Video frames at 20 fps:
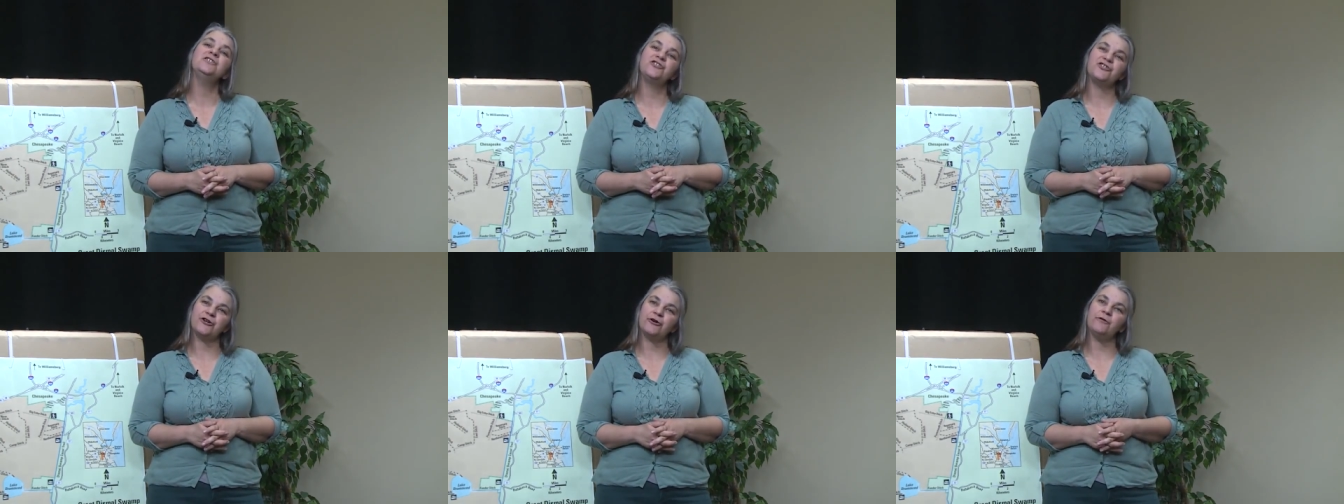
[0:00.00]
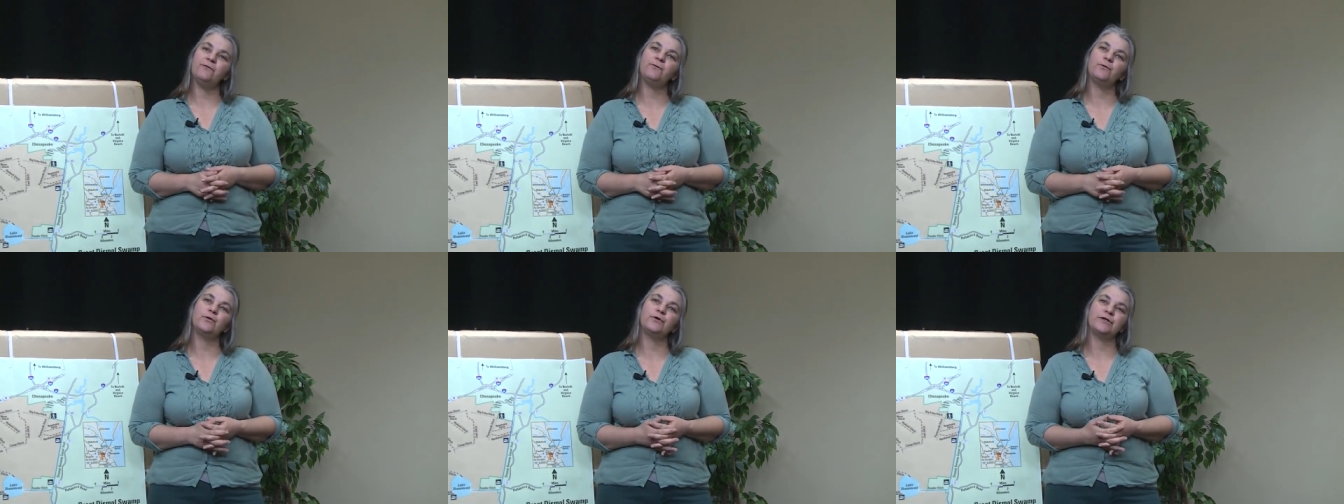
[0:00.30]

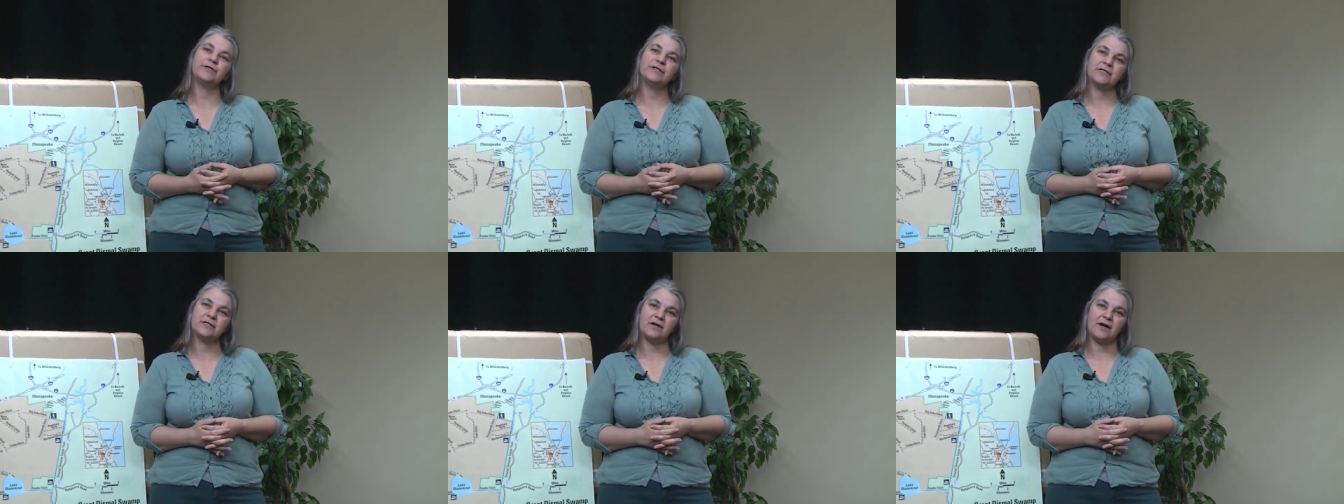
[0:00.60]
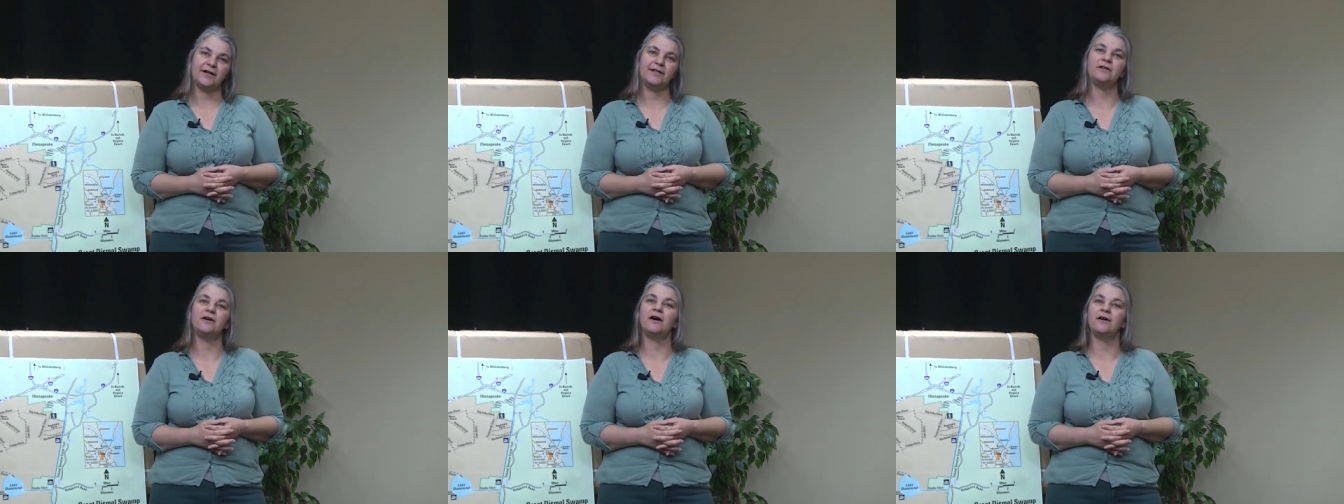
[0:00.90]
Gerald Ford
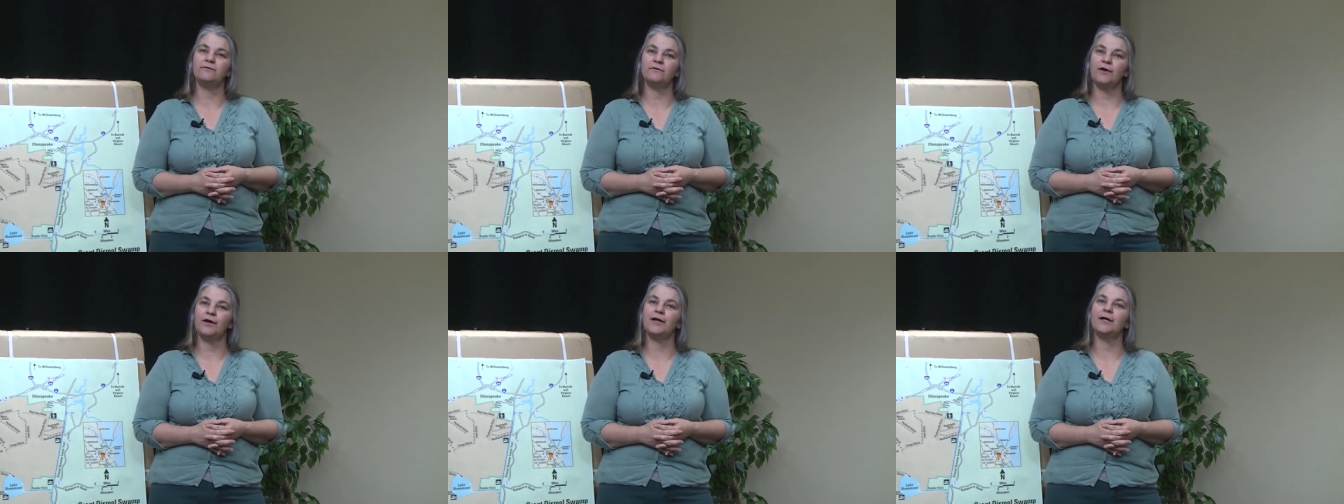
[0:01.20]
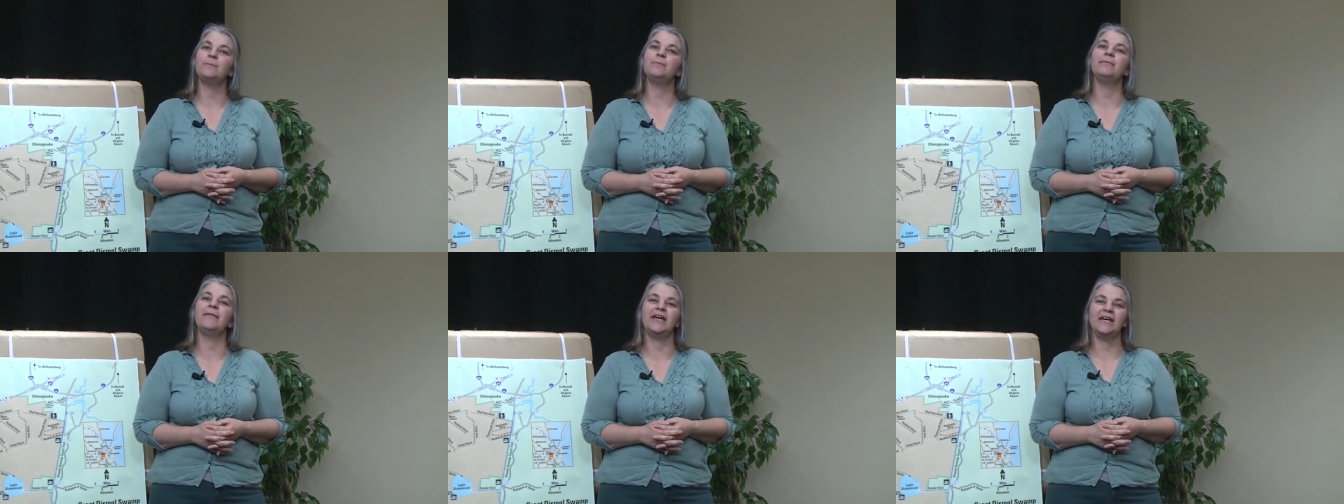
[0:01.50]
signed off on
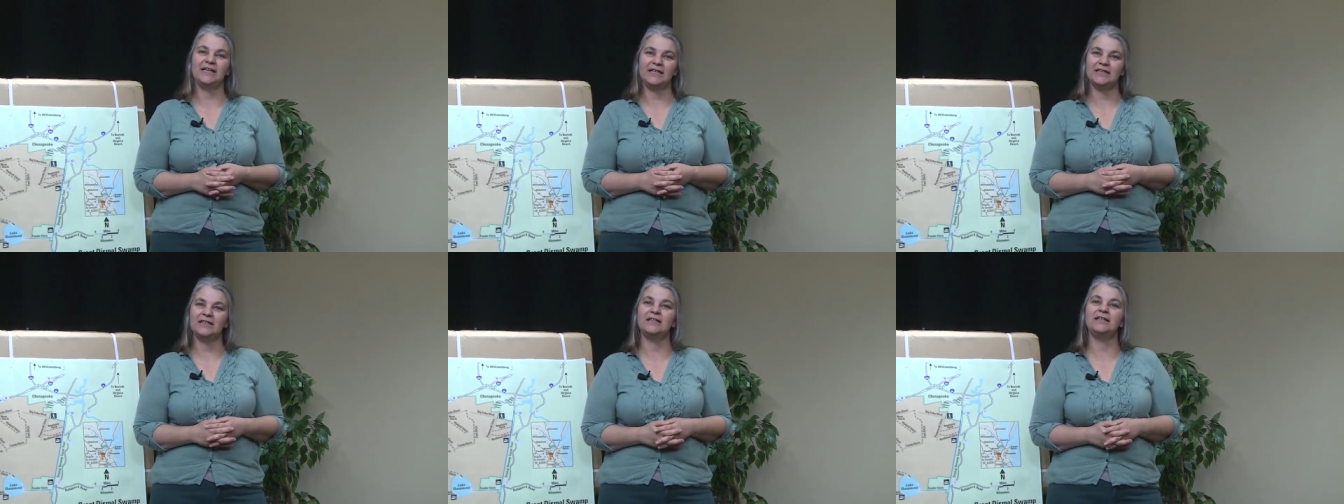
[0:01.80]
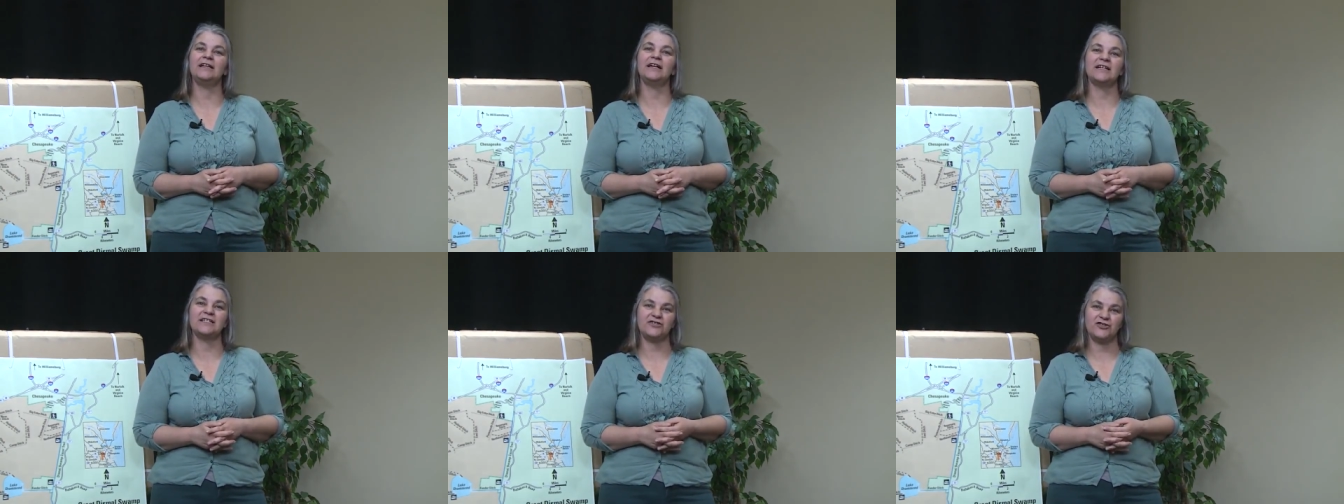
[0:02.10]
it, making it a
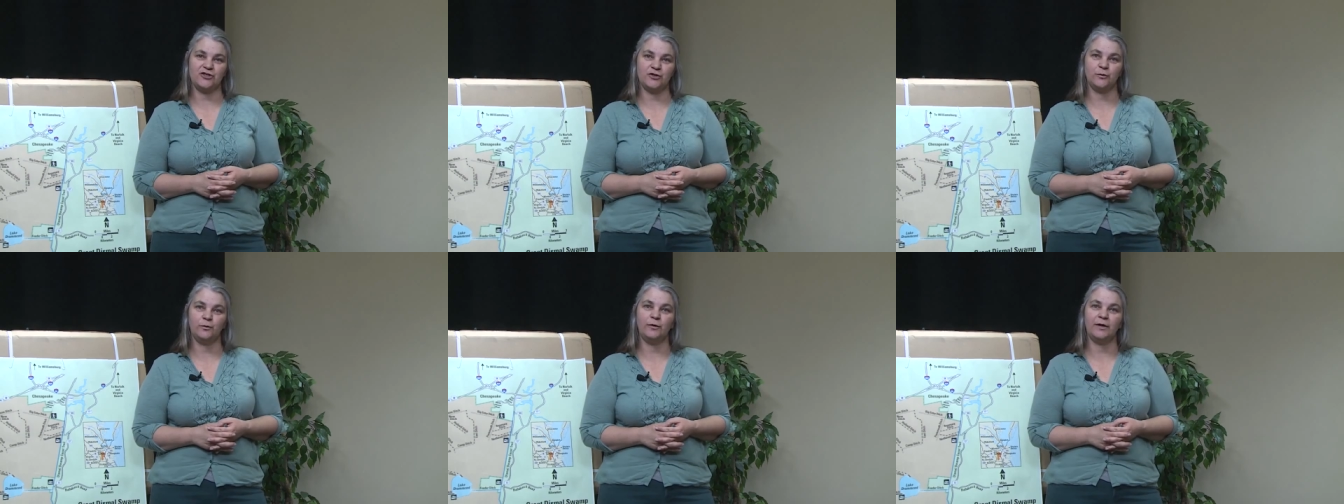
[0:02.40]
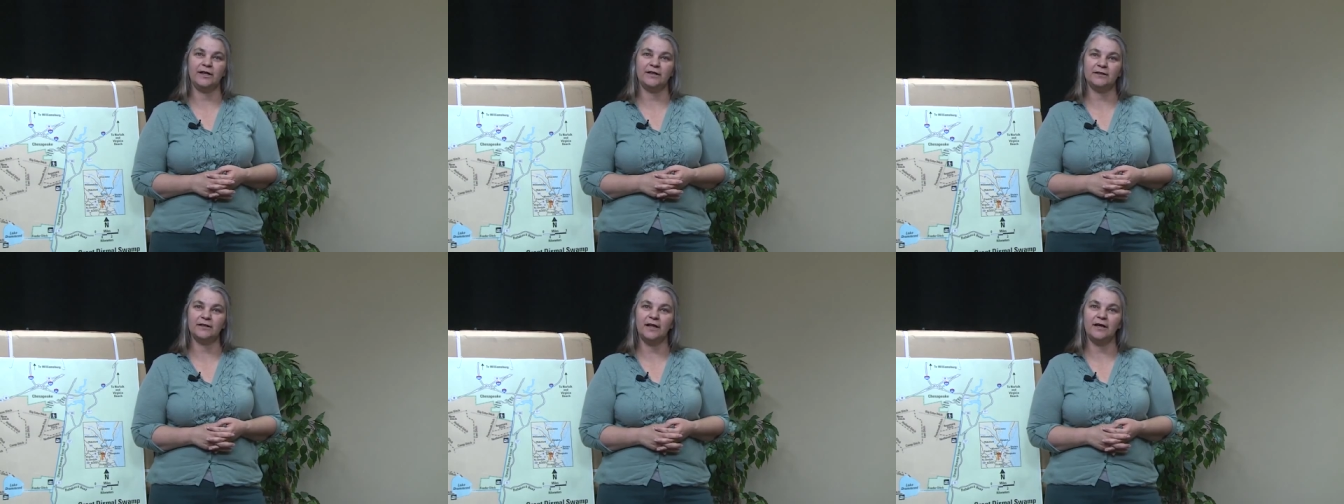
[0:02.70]
national
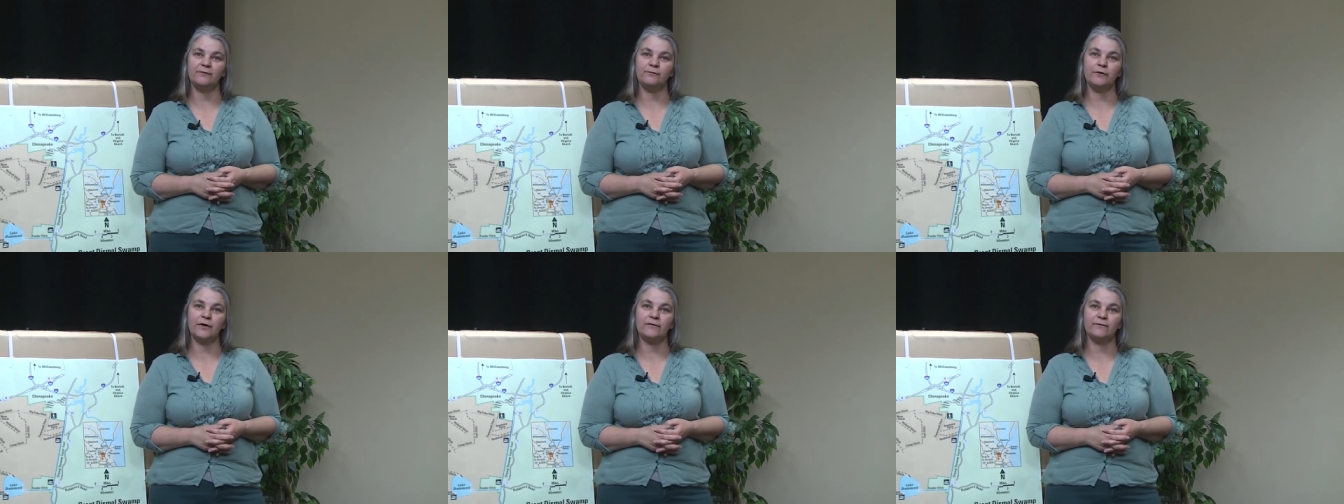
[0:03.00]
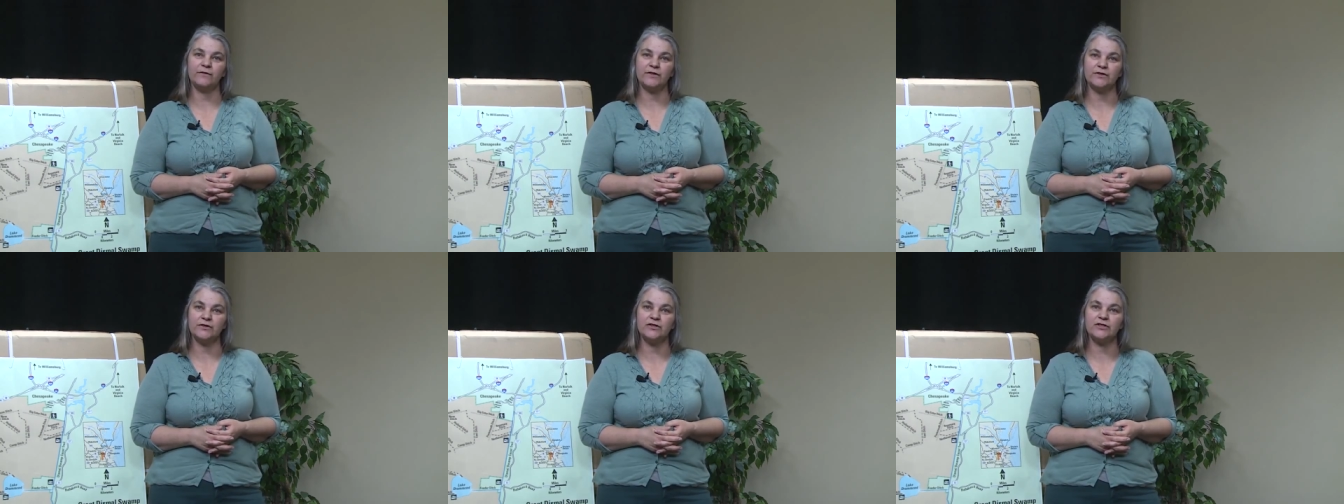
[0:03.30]
wildlife
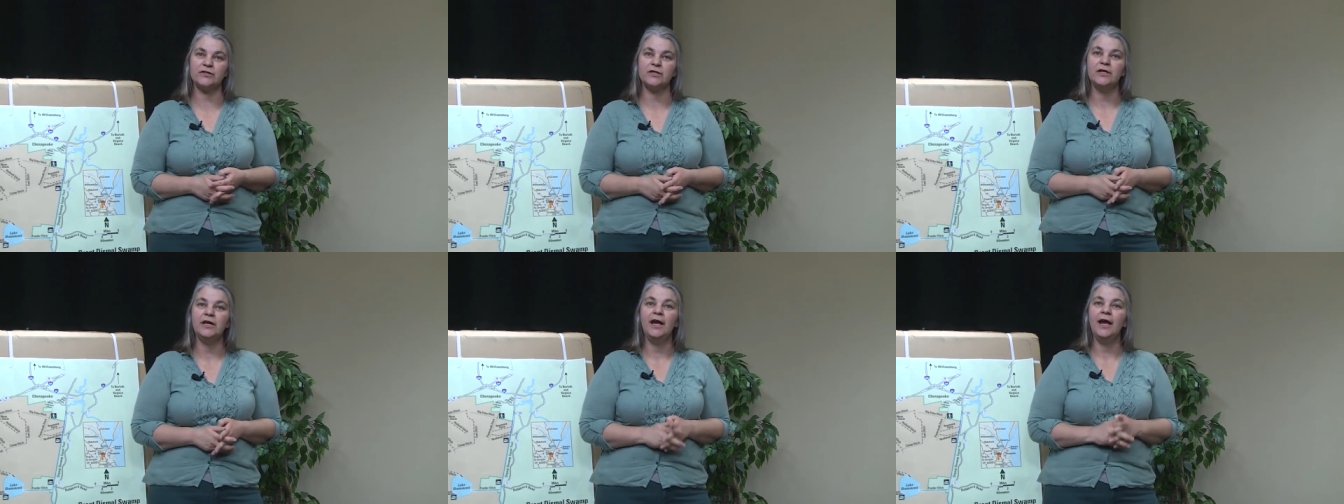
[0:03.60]
refuge.